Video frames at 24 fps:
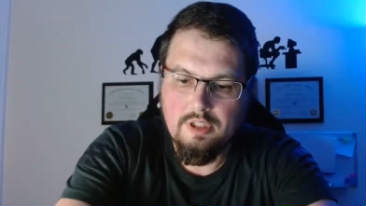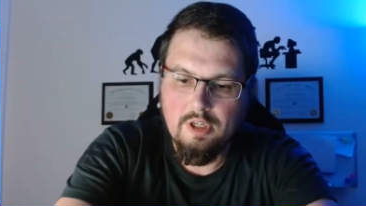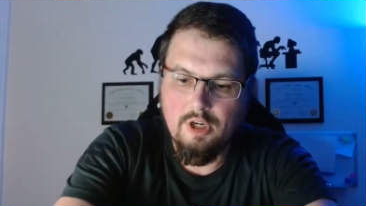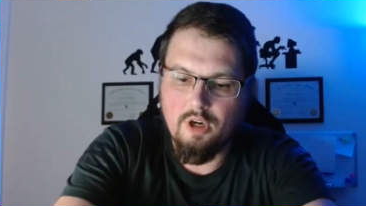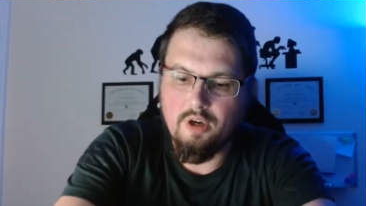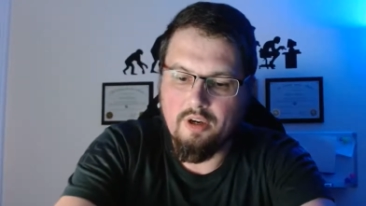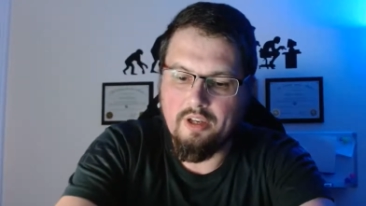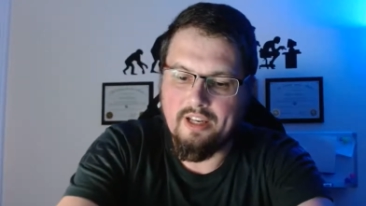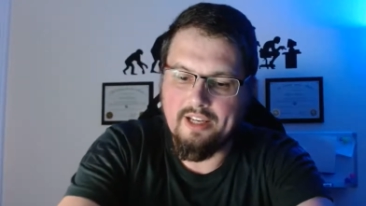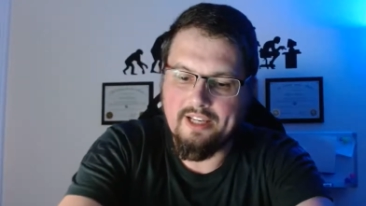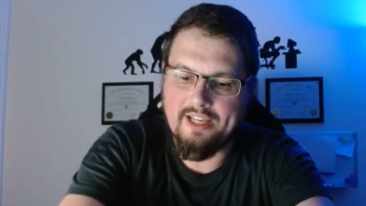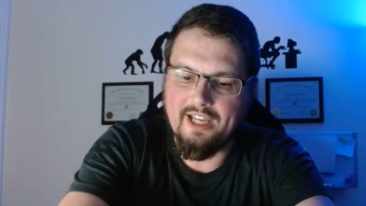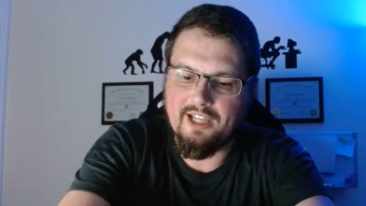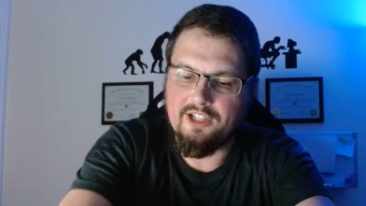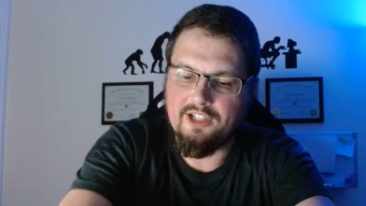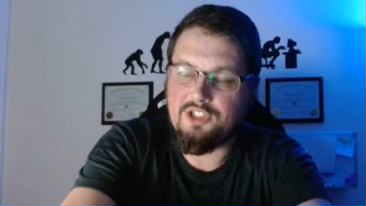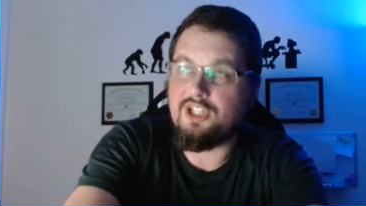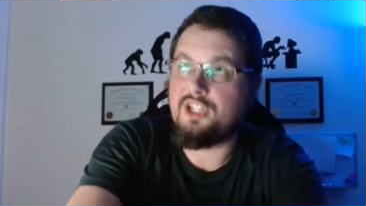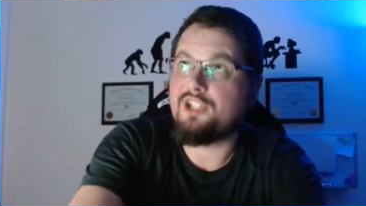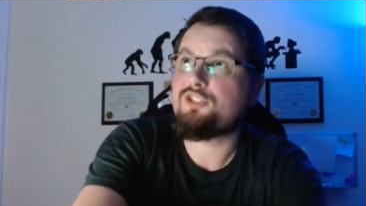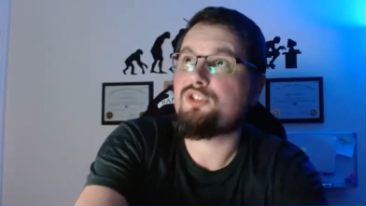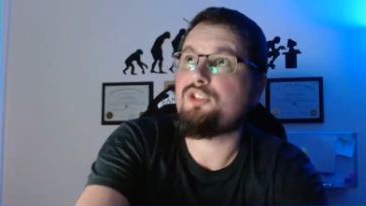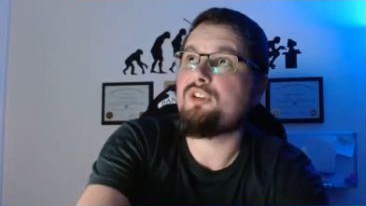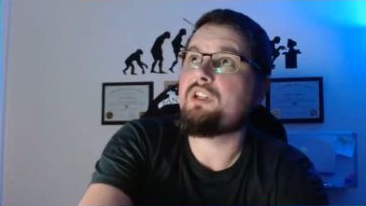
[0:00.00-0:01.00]
And I can't
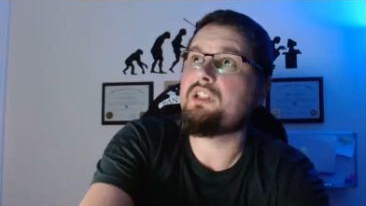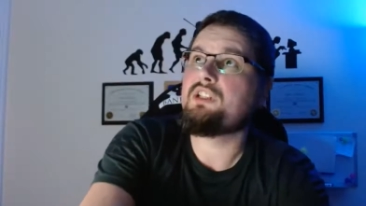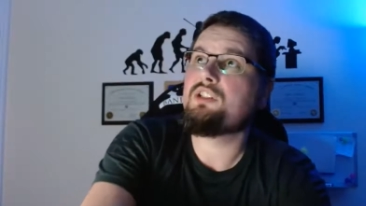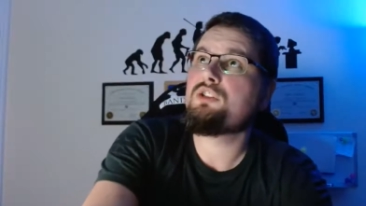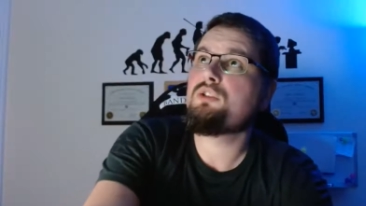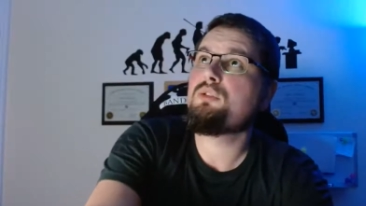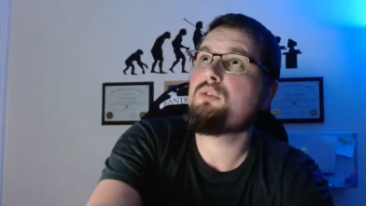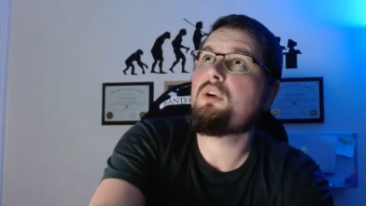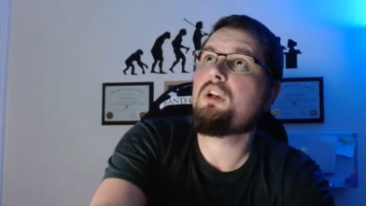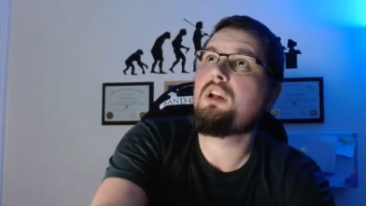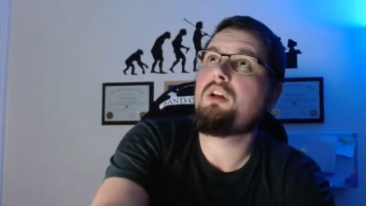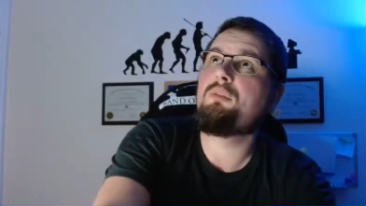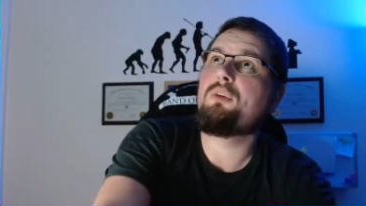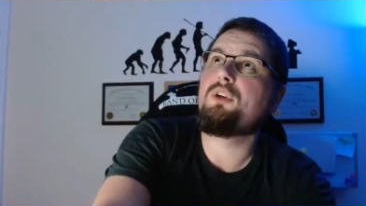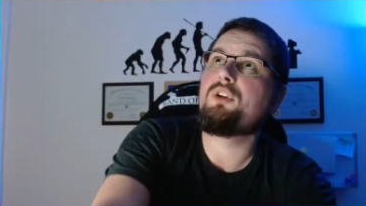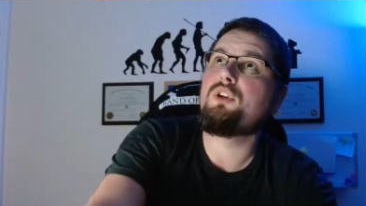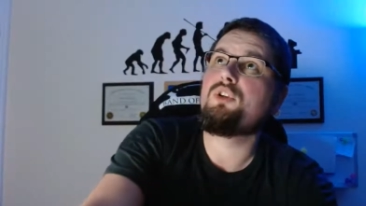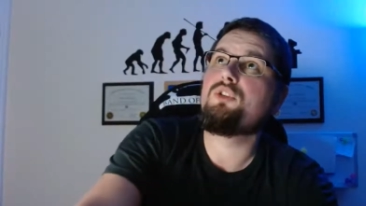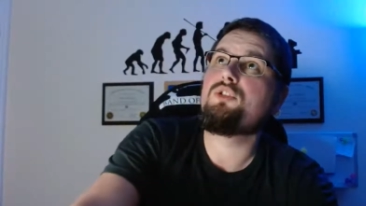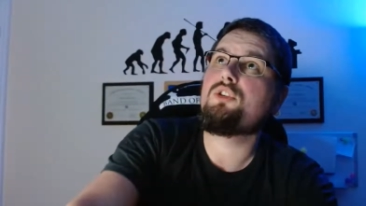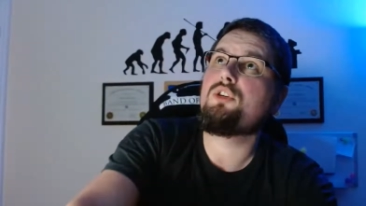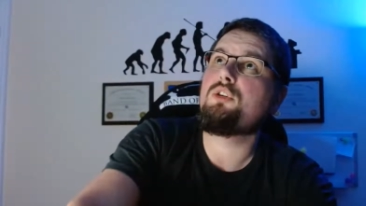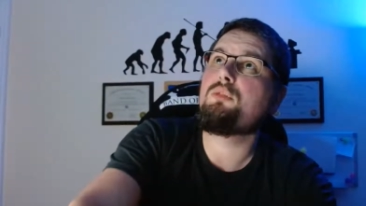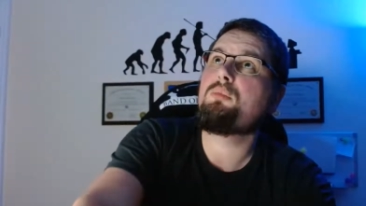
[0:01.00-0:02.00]
share screens while I'm on
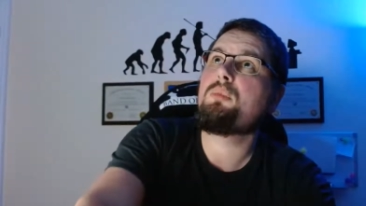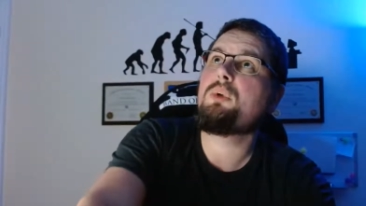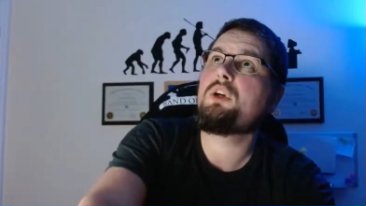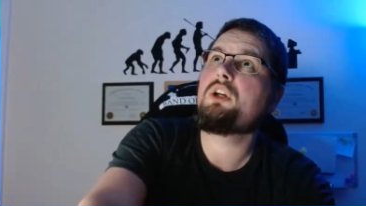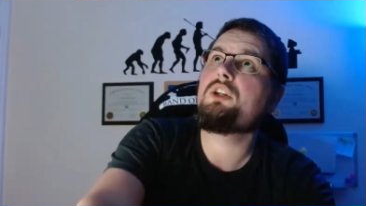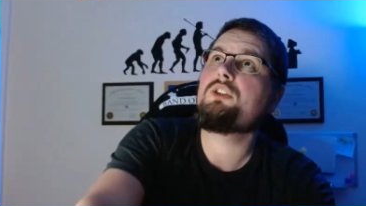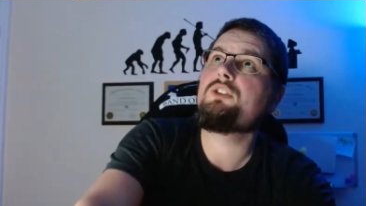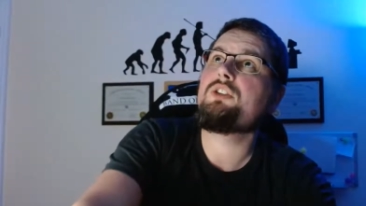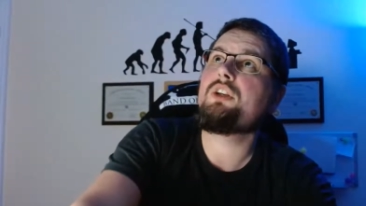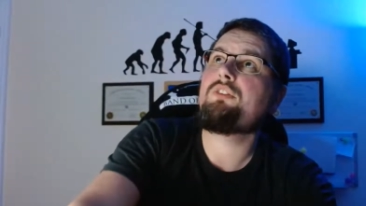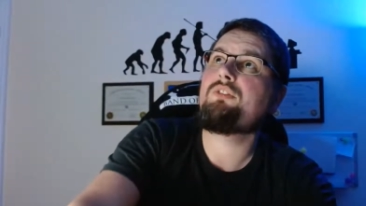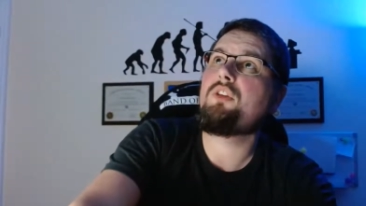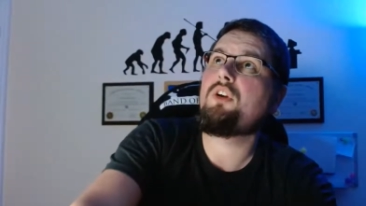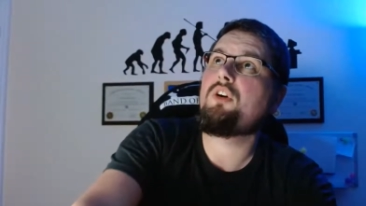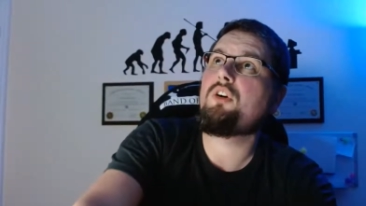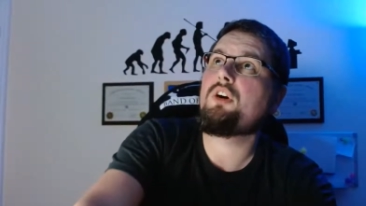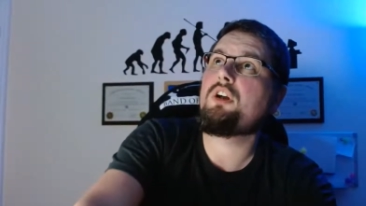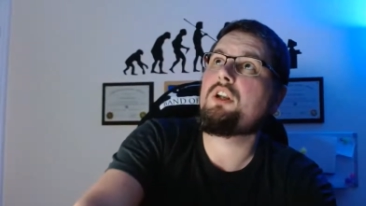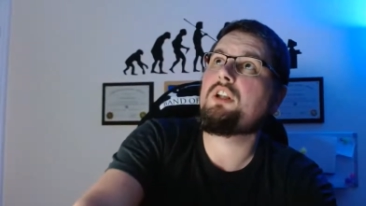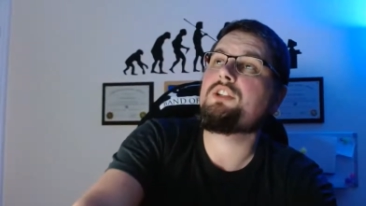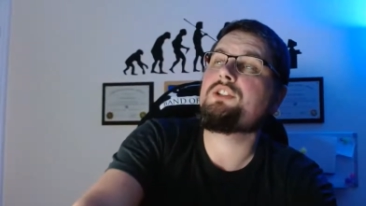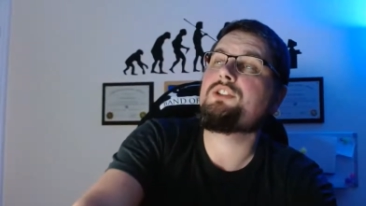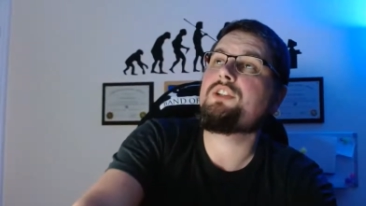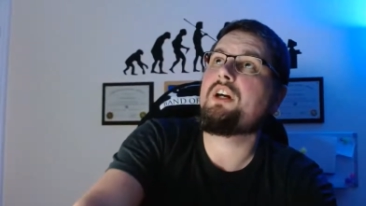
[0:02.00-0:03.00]
YouTube because I've not
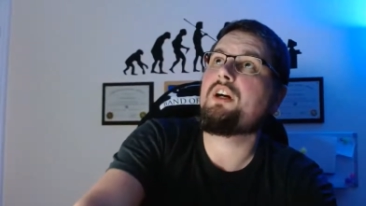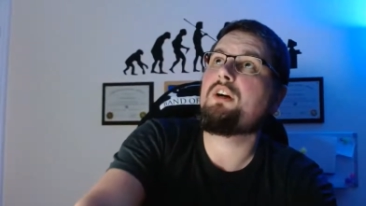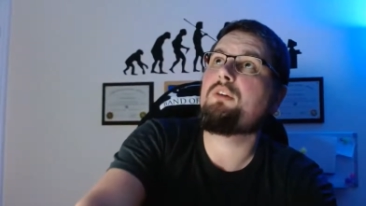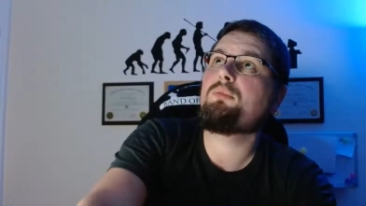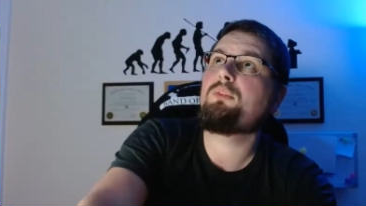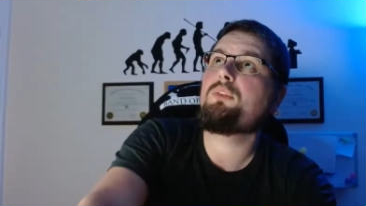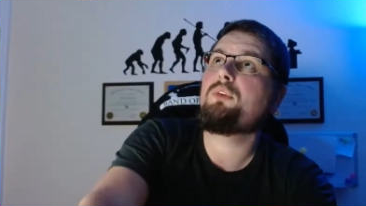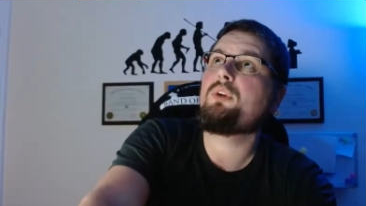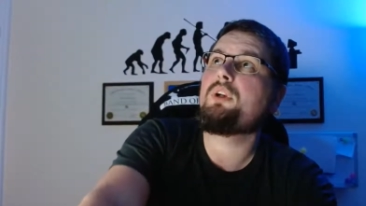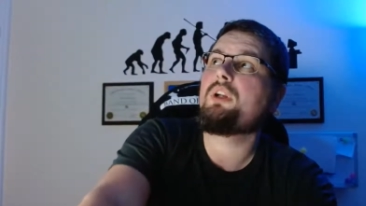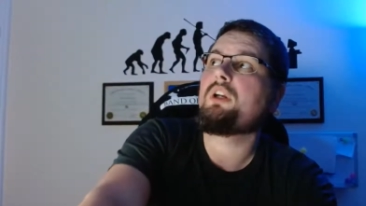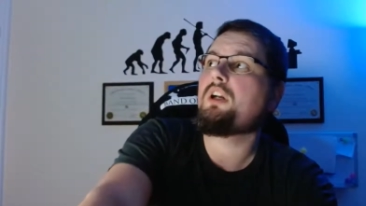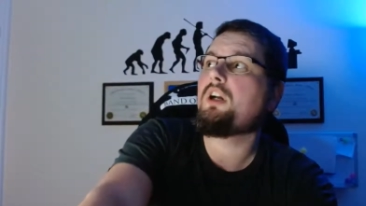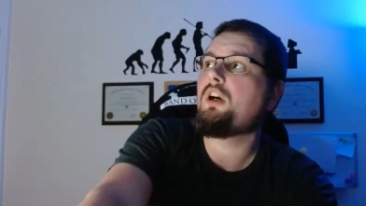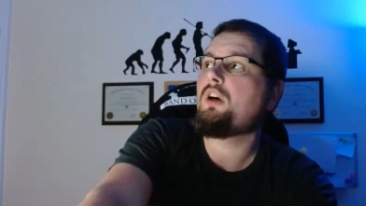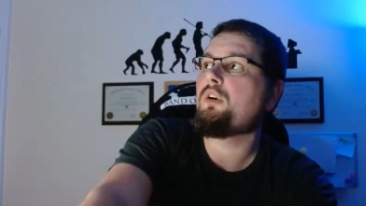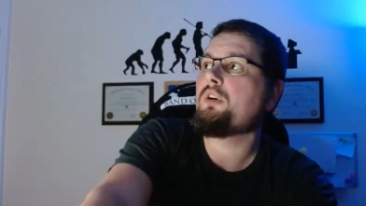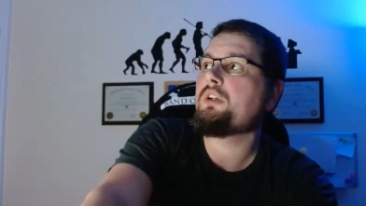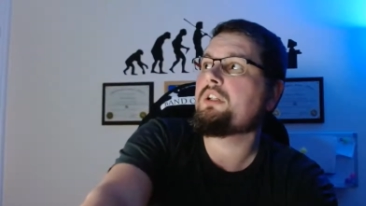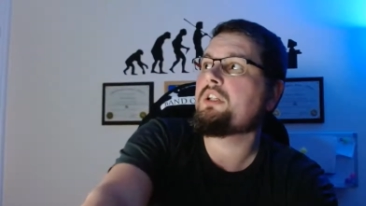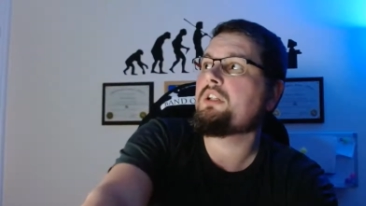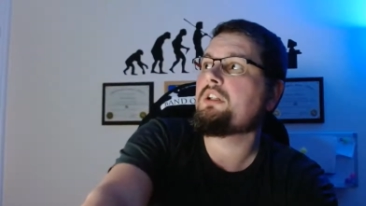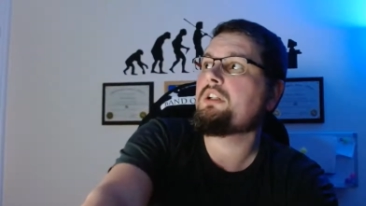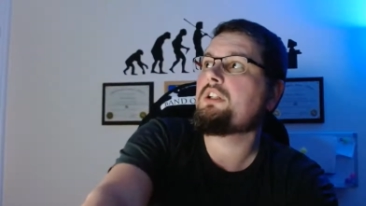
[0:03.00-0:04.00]
got it set up to an
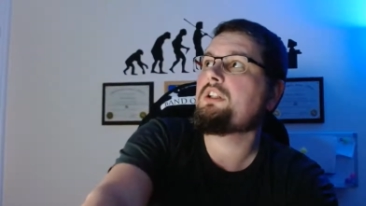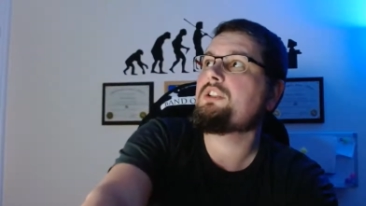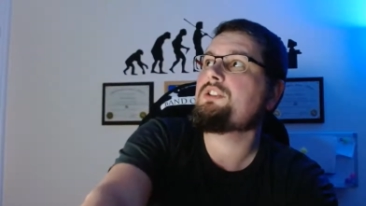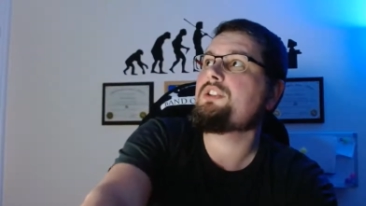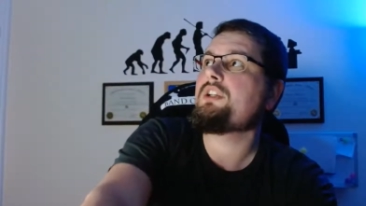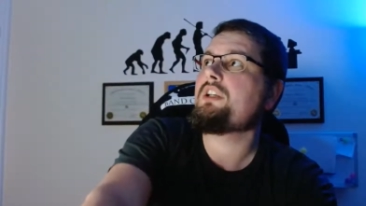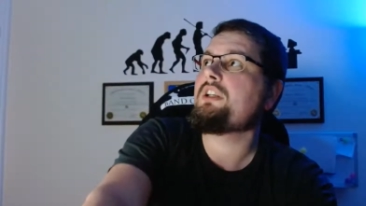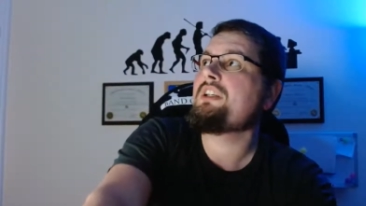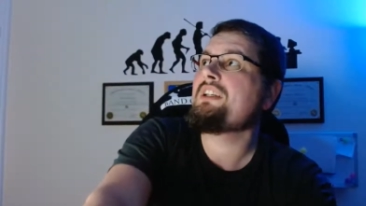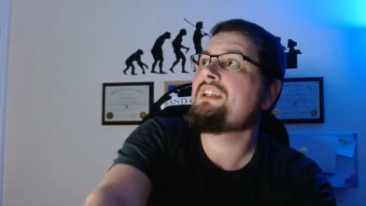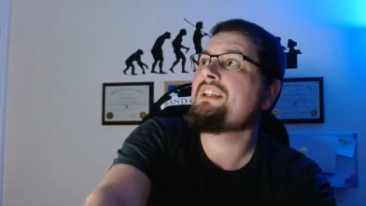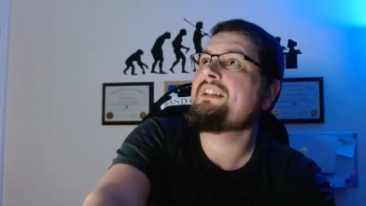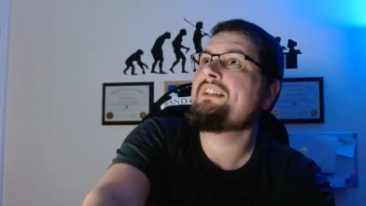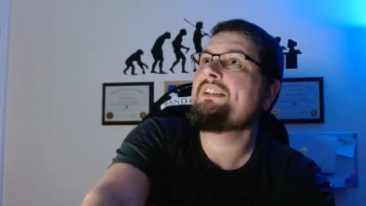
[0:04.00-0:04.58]
encoder, because it